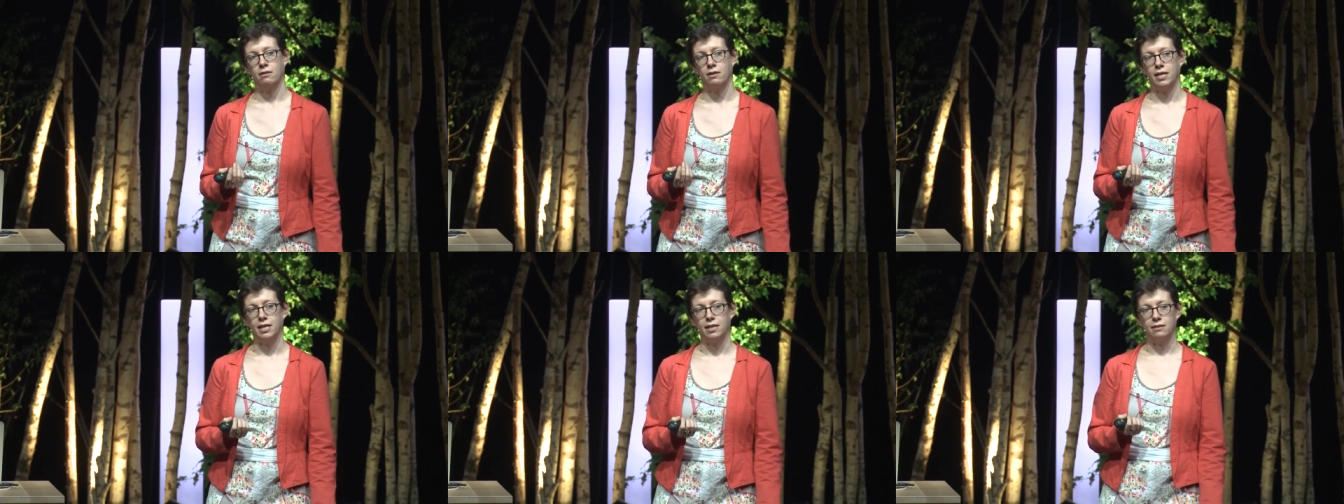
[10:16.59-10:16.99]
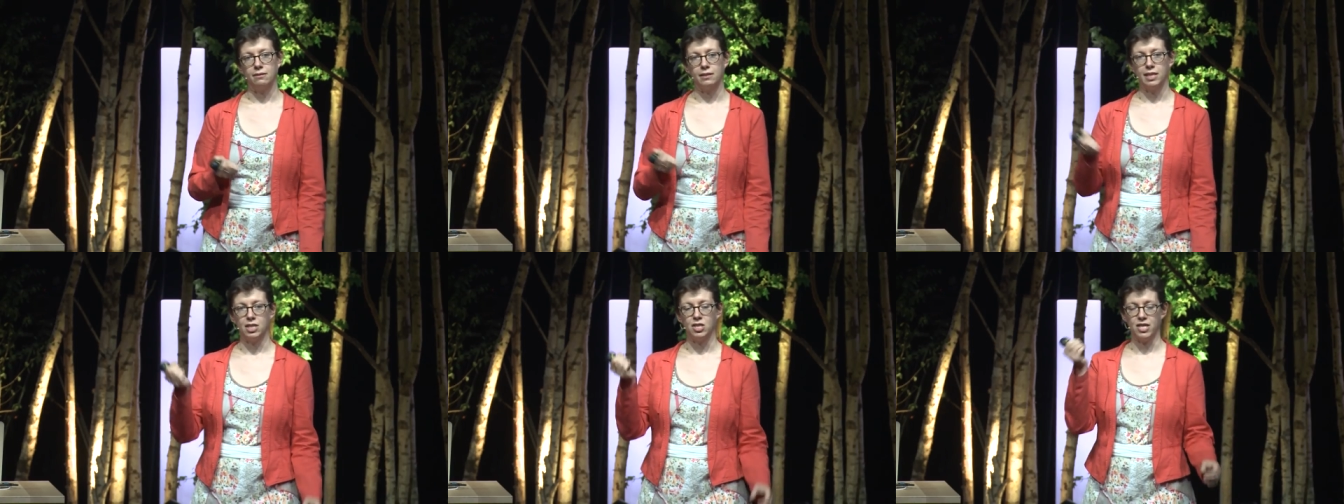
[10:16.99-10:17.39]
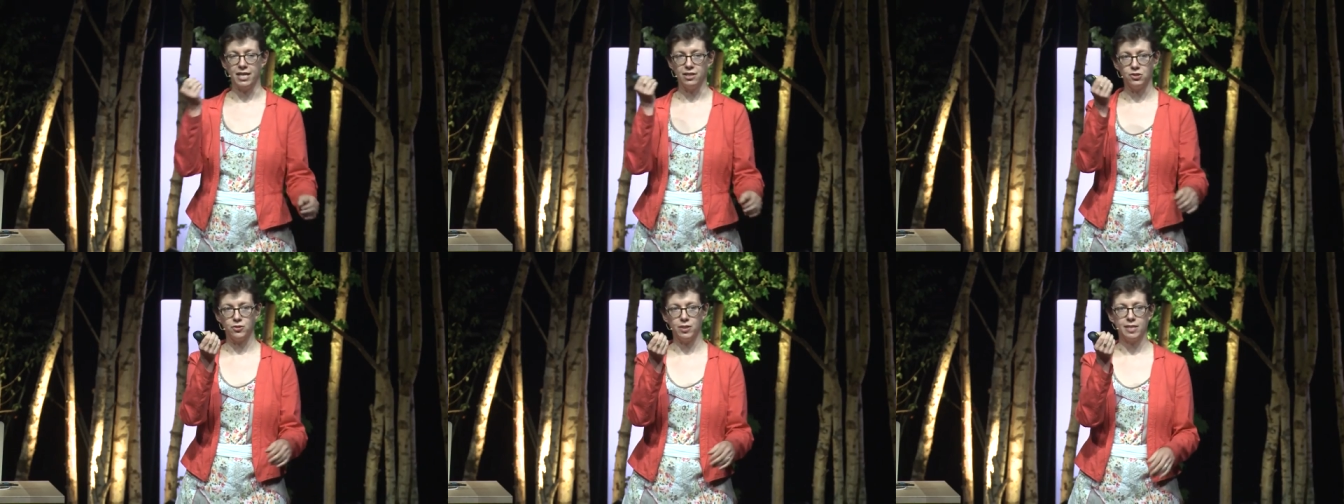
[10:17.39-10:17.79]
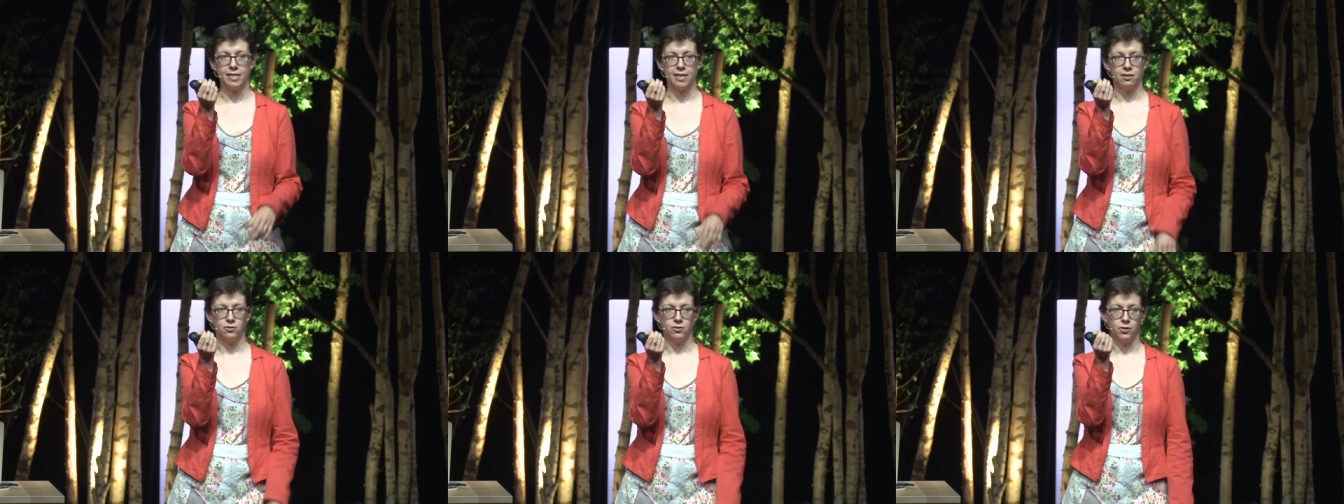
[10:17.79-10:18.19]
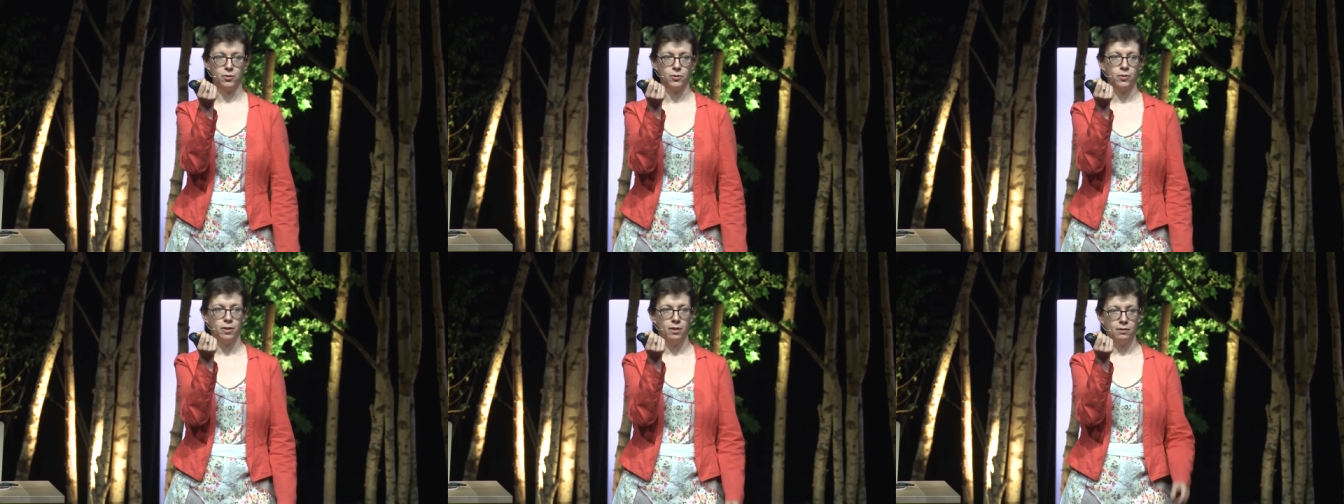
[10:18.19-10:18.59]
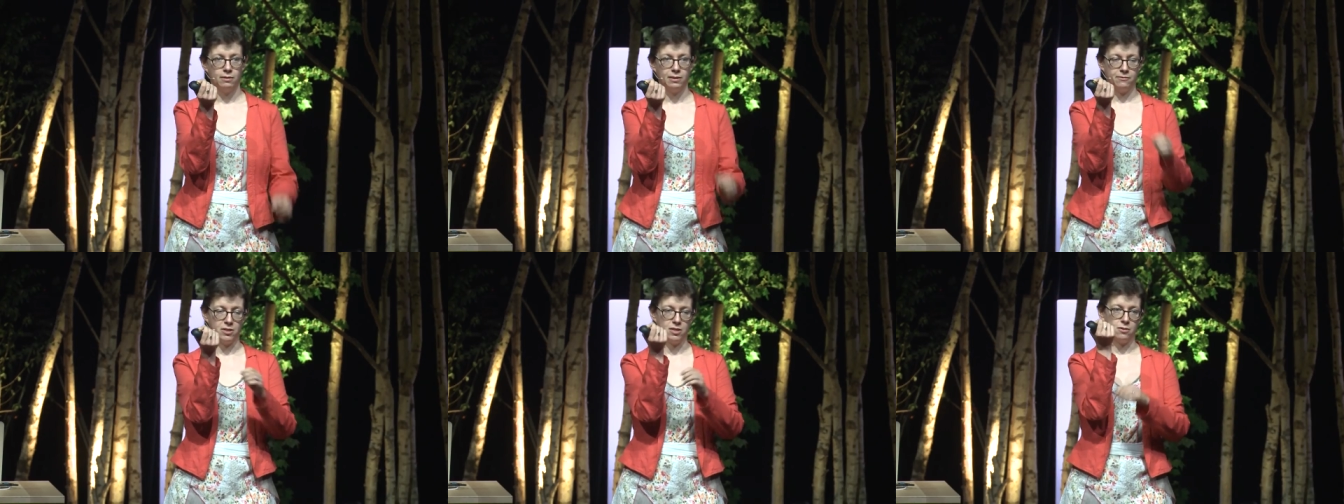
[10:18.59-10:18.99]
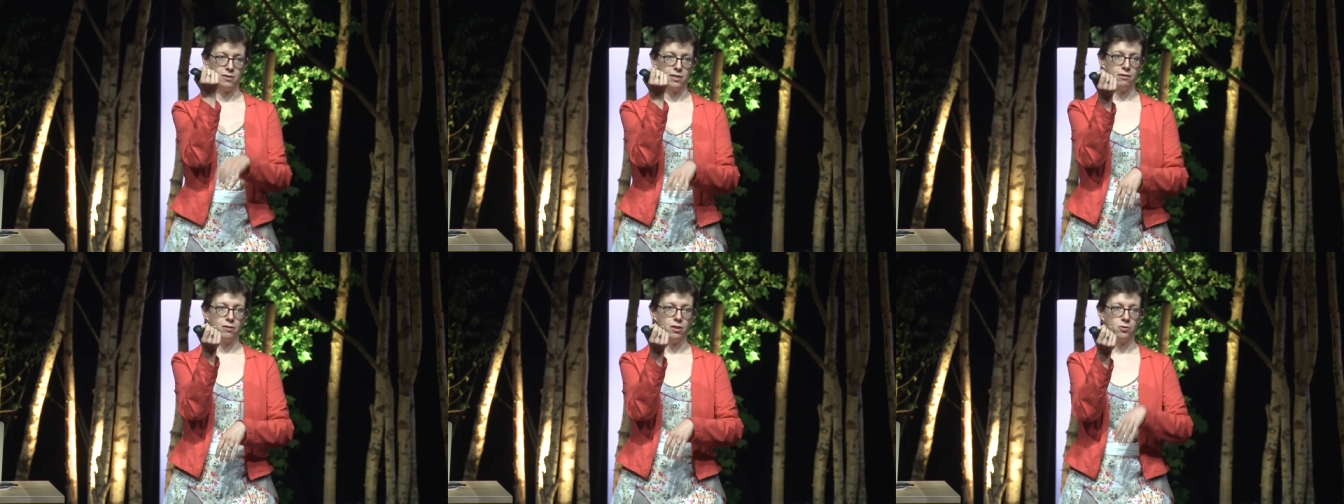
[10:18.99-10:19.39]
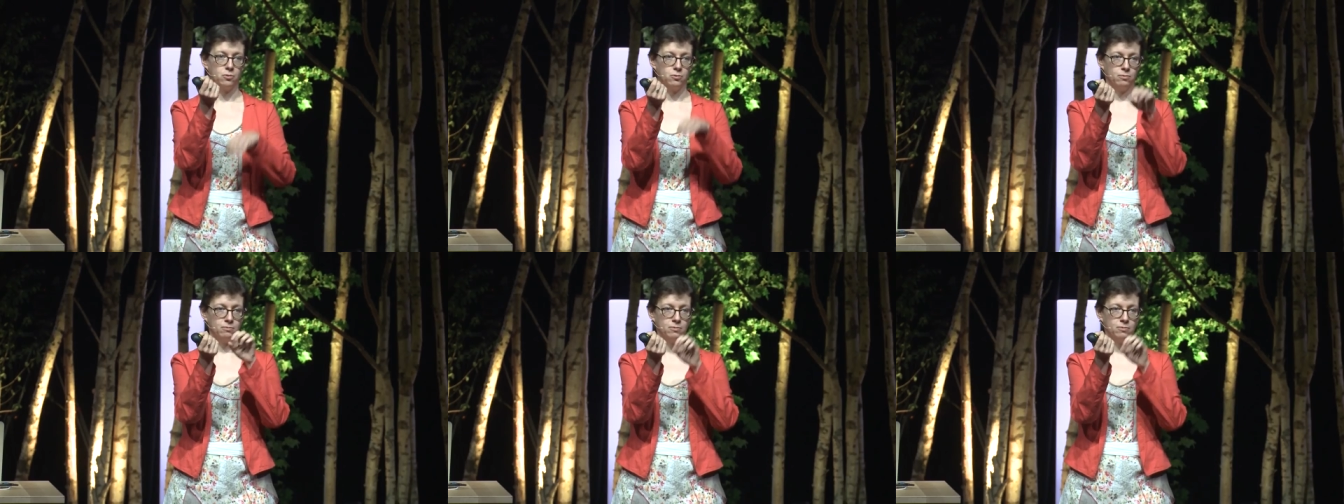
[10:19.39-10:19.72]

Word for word: And each entry tells you if it's a zero,